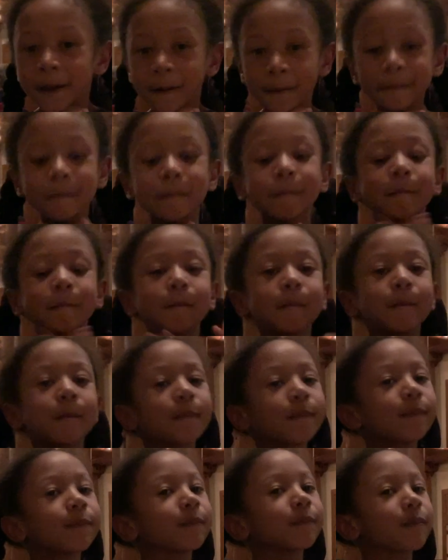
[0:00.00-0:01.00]
different about
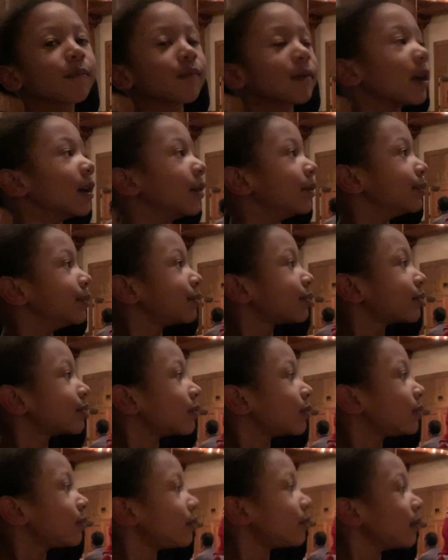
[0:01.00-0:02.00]
his beard that makes
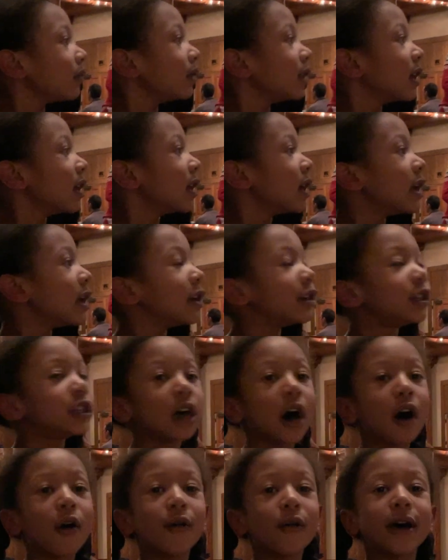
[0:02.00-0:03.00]
you think uh, so
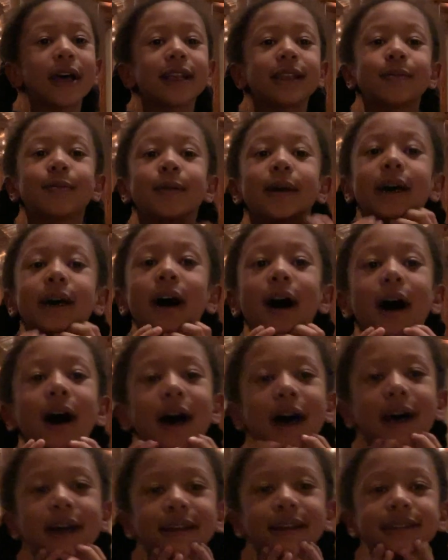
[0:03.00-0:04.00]
that makes you know he's the
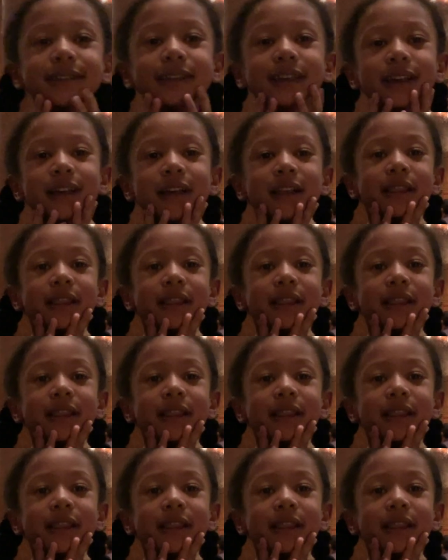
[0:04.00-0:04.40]
real Santa?